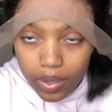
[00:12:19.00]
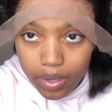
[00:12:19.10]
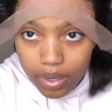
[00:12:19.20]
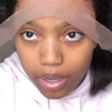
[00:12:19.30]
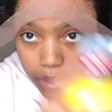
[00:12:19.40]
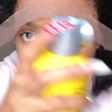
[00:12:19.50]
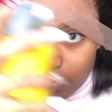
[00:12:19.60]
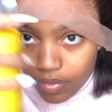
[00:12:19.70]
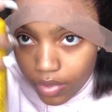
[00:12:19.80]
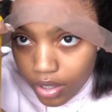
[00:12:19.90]
Okay.
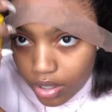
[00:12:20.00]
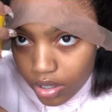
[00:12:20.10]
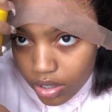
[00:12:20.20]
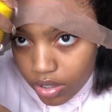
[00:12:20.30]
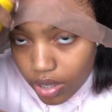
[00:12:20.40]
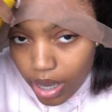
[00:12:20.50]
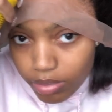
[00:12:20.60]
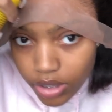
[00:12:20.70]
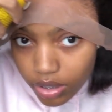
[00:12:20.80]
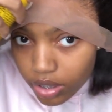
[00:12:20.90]
So I'm
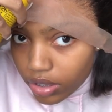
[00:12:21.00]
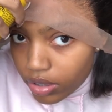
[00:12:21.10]
just going